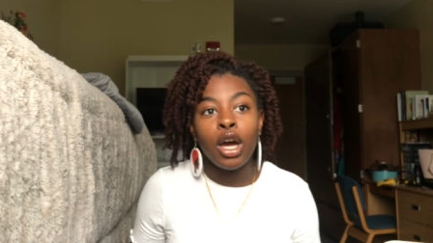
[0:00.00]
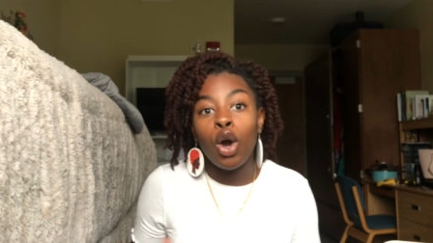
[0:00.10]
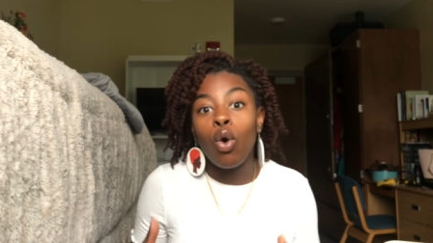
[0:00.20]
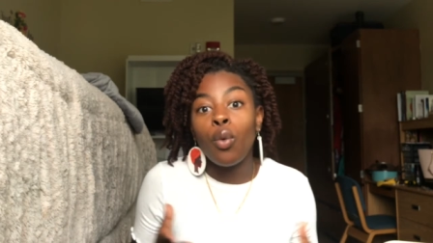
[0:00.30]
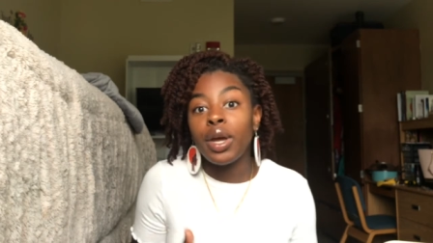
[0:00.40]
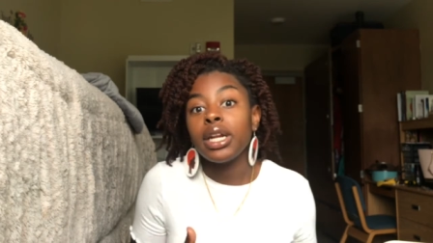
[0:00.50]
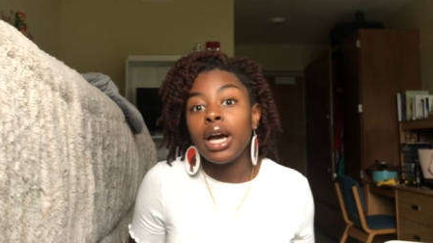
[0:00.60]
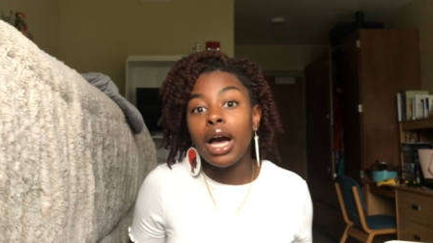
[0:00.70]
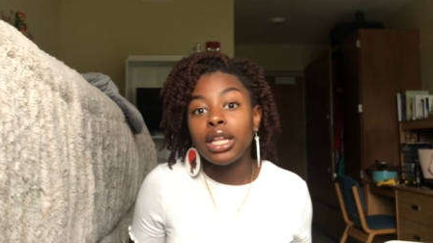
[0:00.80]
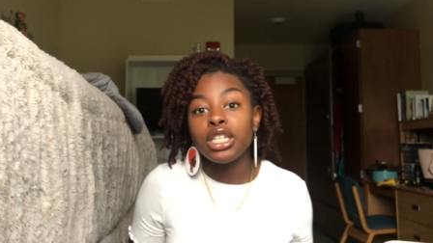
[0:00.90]
go away to
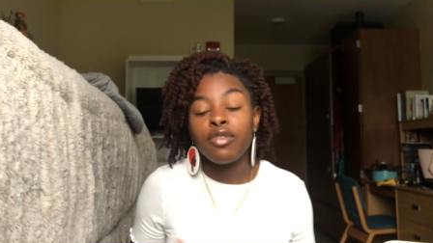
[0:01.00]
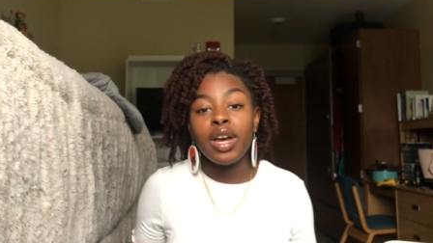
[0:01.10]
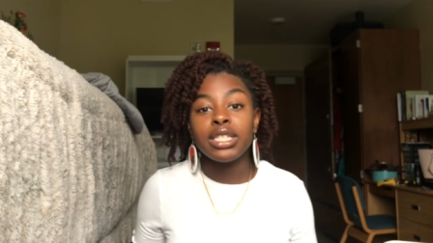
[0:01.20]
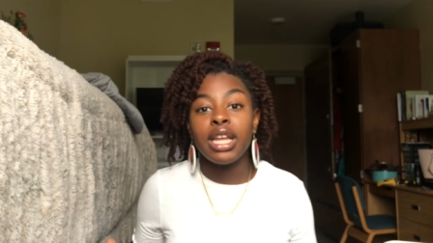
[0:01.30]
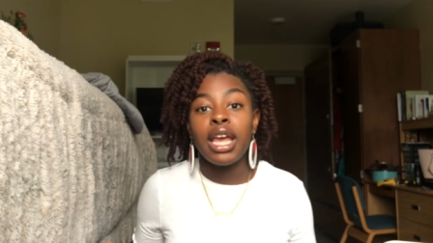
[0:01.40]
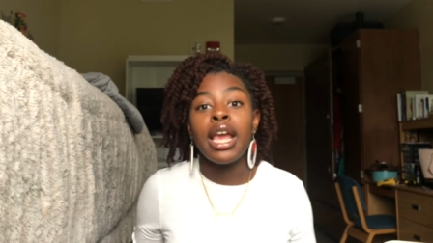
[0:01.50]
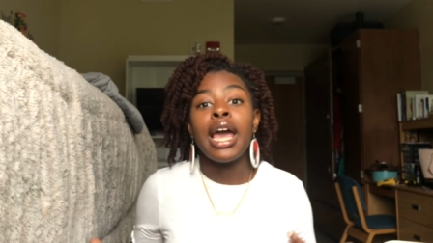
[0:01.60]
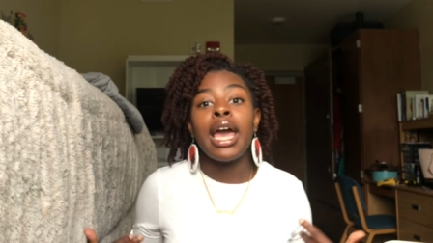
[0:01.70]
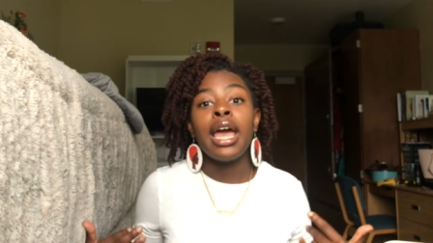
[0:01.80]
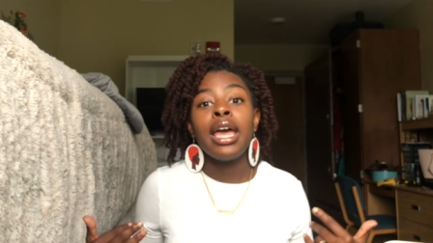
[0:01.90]
college. If I stayed
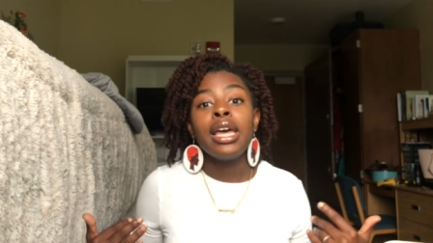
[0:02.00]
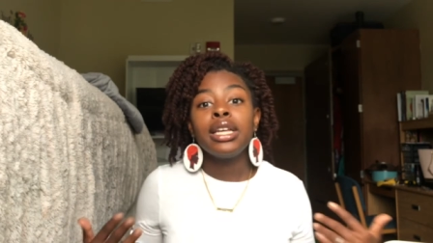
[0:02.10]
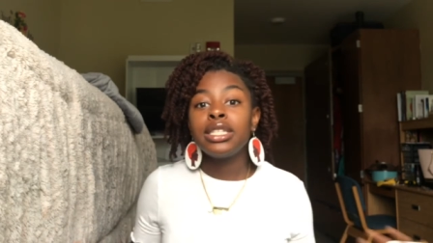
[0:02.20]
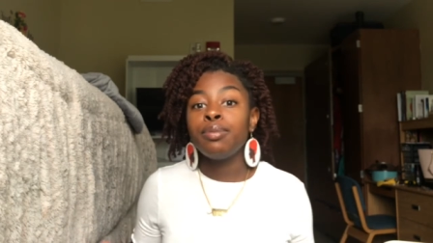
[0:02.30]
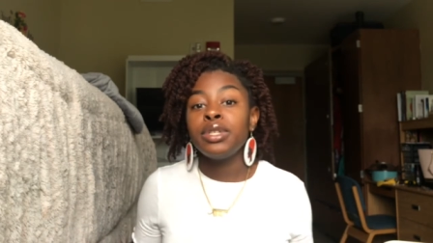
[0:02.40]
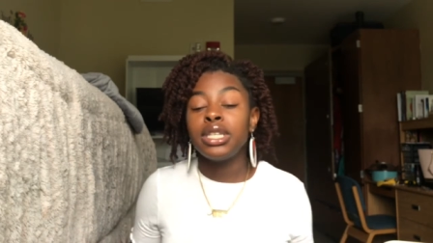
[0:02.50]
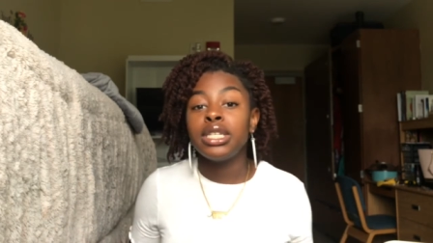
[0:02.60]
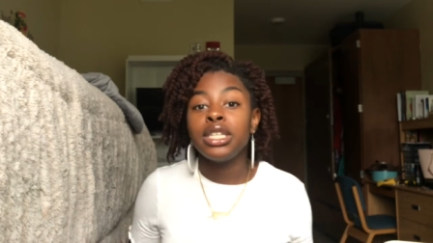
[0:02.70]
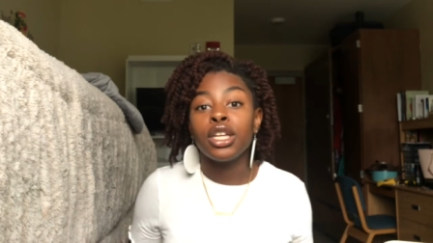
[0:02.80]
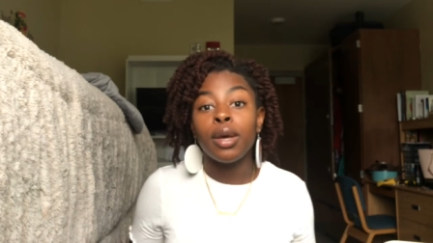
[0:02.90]
at
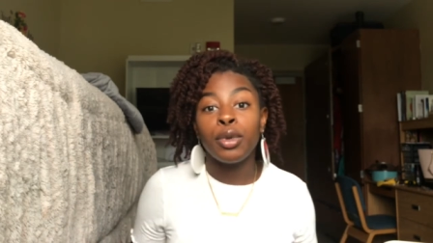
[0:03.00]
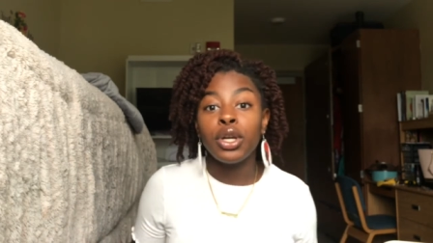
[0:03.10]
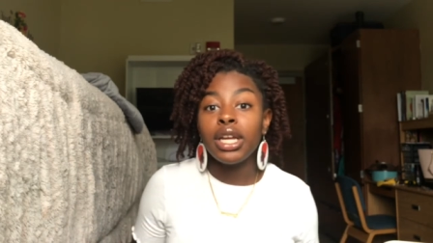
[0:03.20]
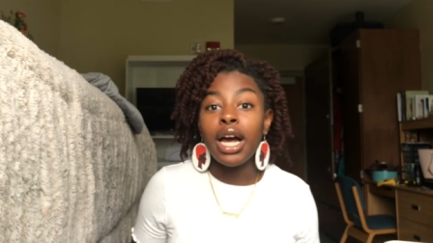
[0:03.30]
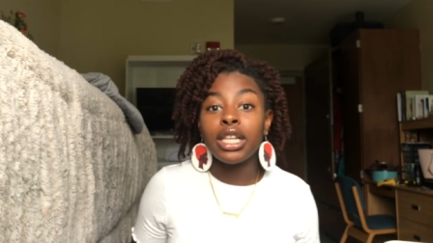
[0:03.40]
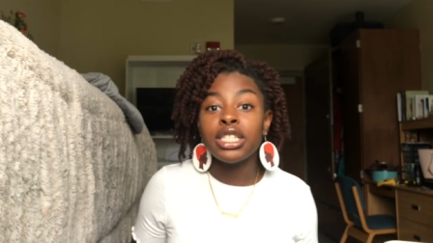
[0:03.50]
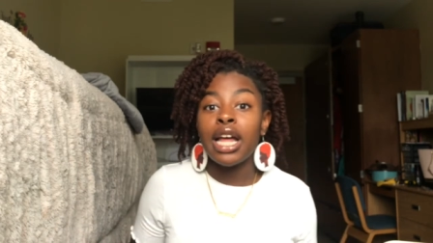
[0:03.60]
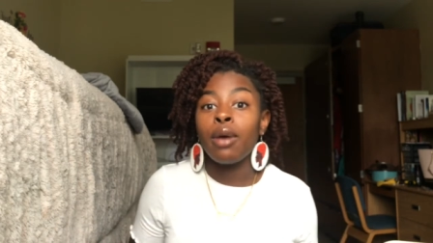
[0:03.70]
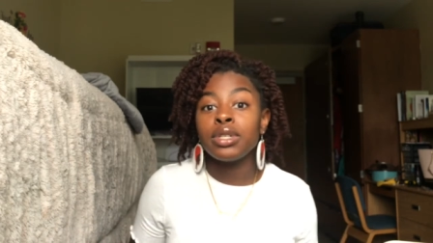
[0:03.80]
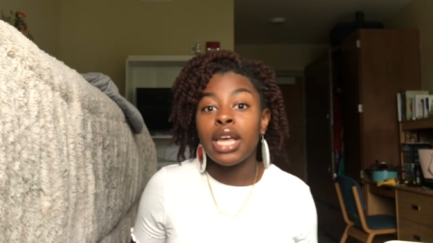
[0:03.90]
CPCC, the community college that
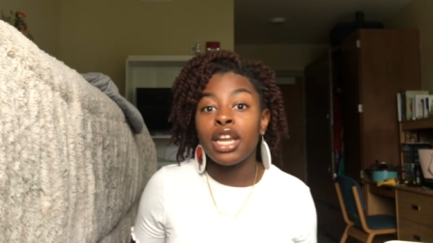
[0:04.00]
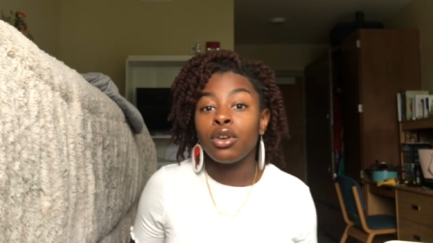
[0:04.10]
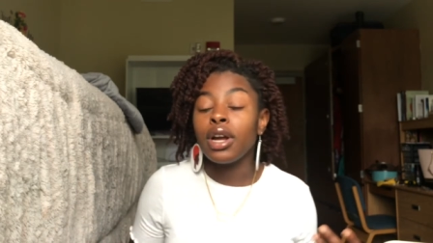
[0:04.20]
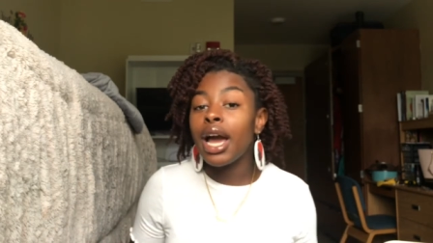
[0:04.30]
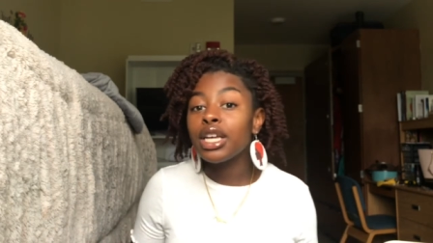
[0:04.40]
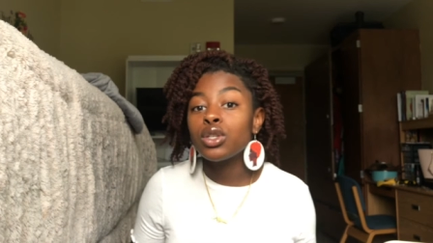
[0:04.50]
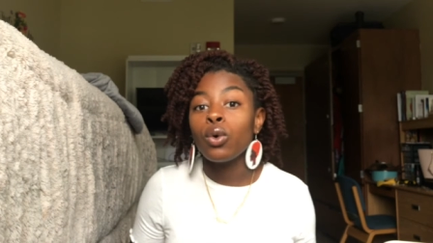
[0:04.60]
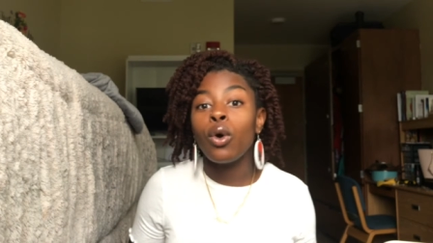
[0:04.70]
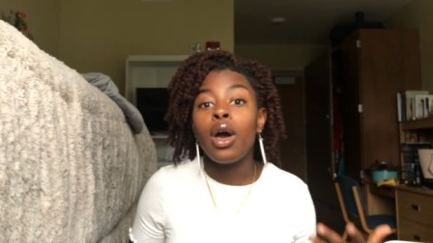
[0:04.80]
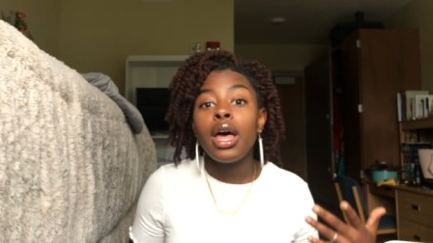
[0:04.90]
I was at during high
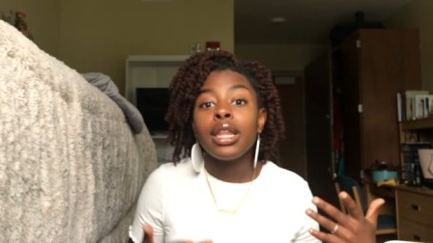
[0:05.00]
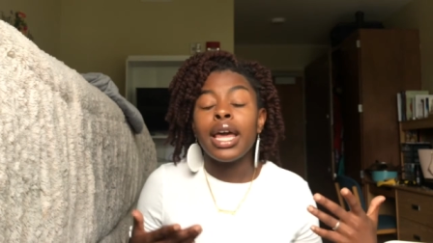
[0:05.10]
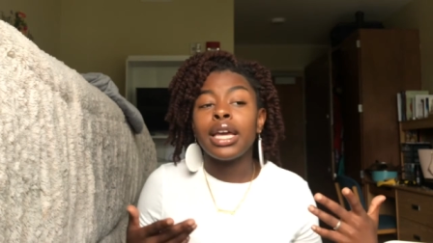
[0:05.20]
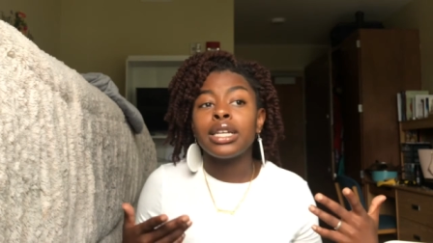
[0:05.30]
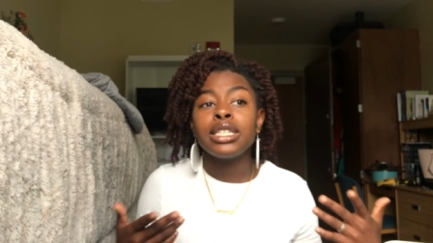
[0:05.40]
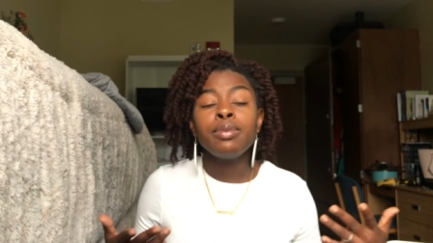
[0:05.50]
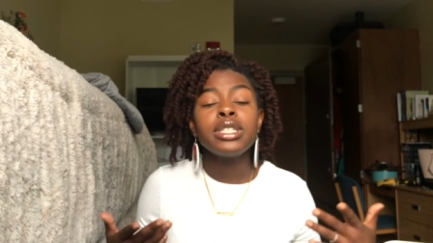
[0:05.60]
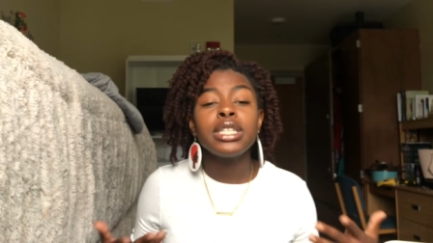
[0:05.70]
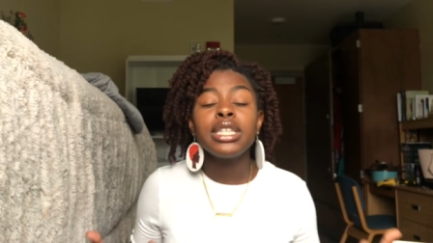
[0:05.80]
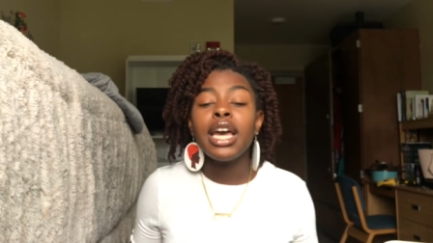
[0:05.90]
school, like
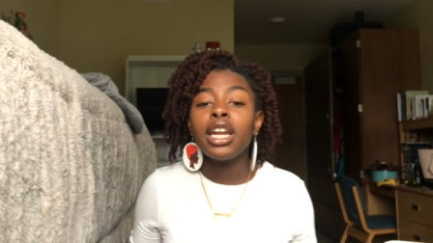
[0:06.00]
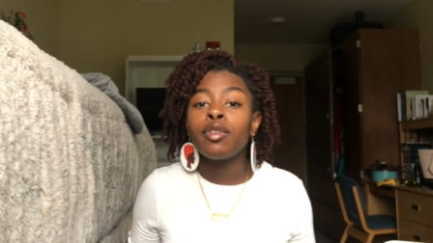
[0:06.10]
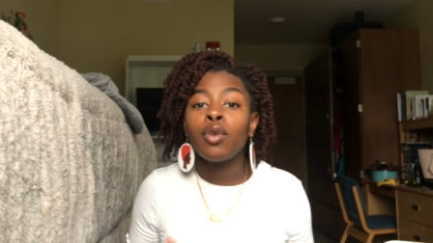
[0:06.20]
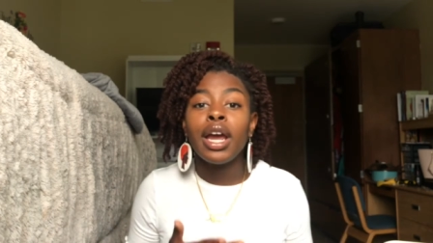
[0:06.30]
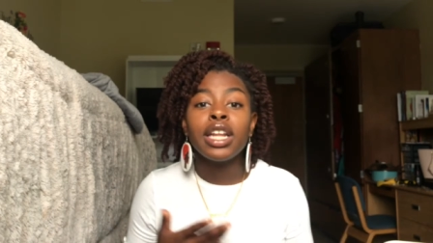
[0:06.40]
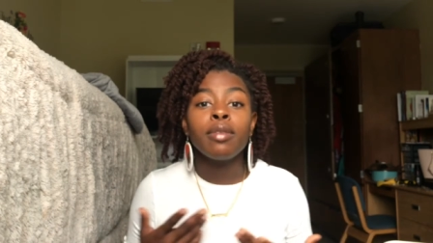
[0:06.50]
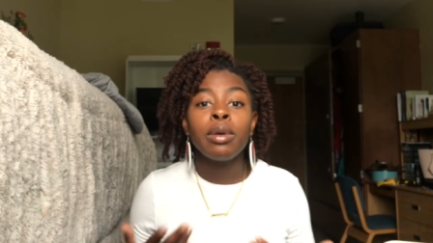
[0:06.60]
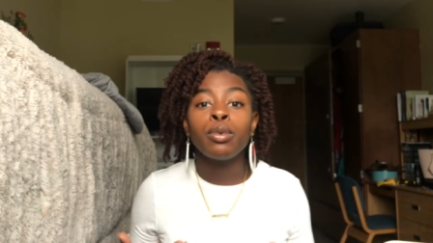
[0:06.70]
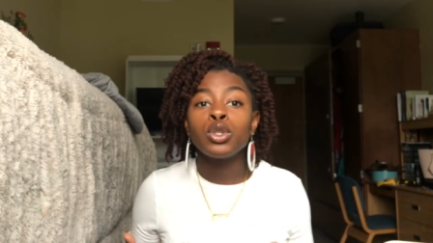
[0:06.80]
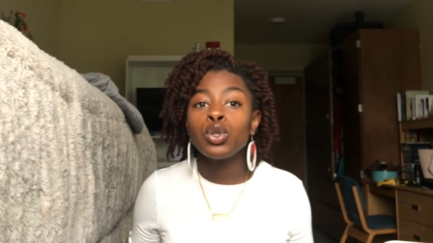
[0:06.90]
CPCC had a variety of
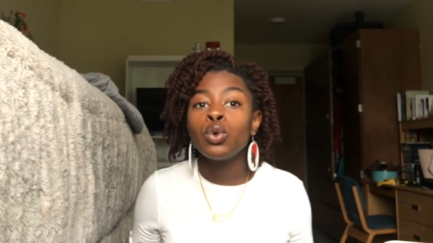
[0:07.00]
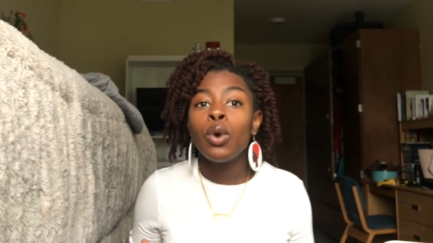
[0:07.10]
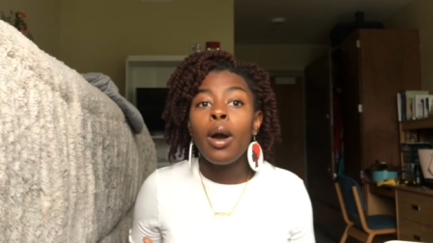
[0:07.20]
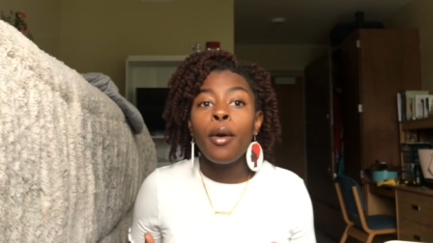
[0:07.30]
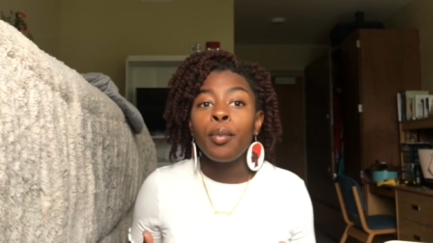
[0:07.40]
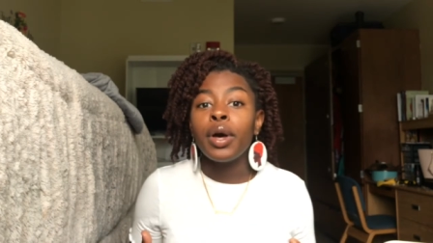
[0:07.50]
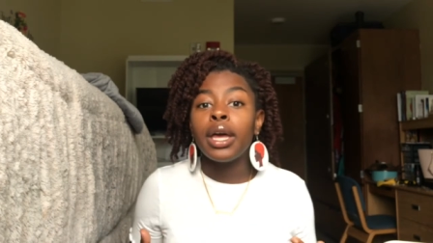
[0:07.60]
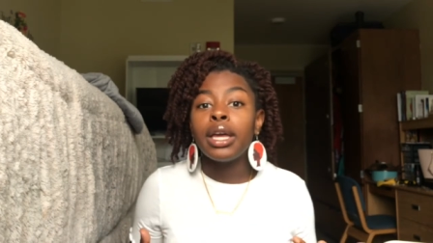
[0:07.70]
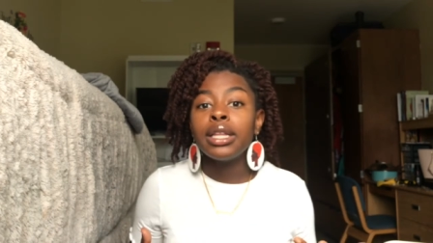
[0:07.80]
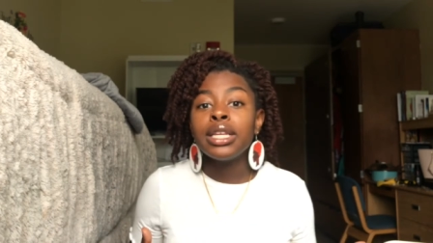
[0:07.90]
people too,
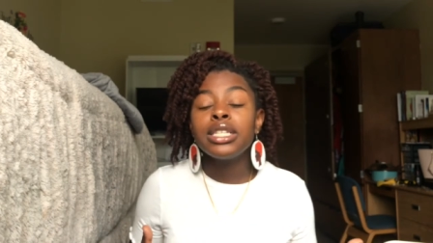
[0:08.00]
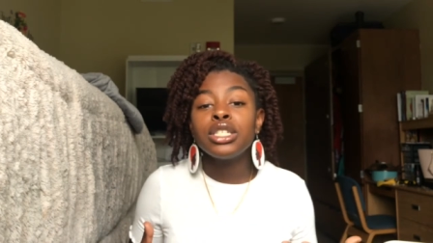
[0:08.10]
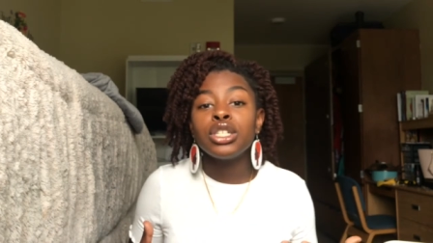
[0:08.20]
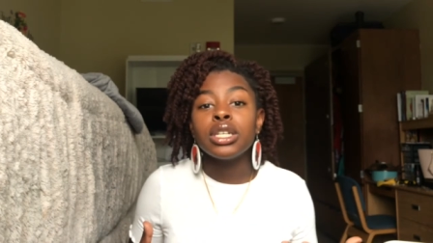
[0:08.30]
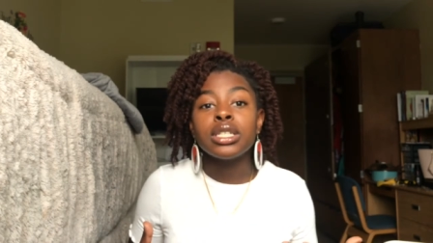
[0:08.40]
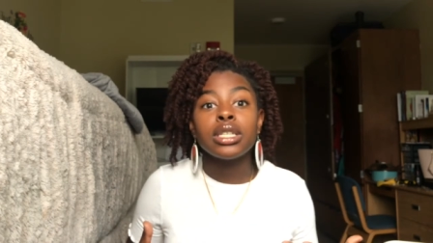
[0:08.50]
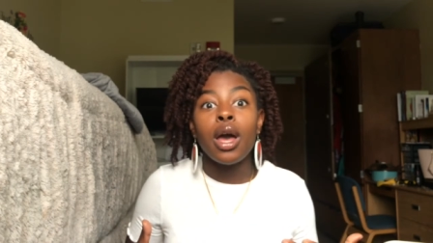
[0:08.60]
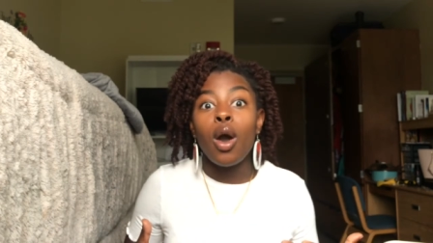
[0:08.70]
but this is just